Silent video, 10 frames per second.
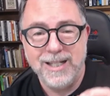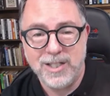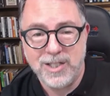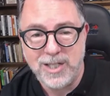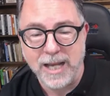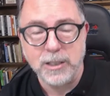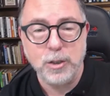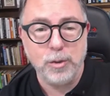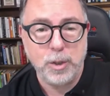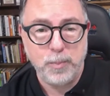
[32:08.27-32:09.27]

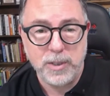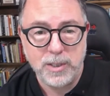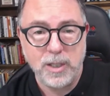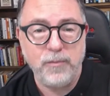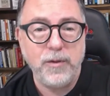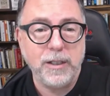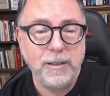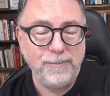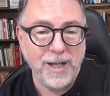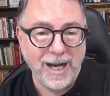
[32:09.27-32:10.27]

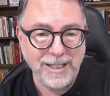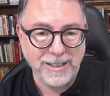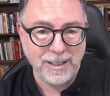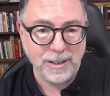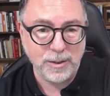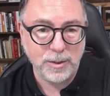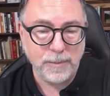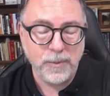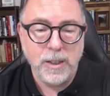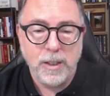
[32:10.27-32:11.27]
sector-specific ideas.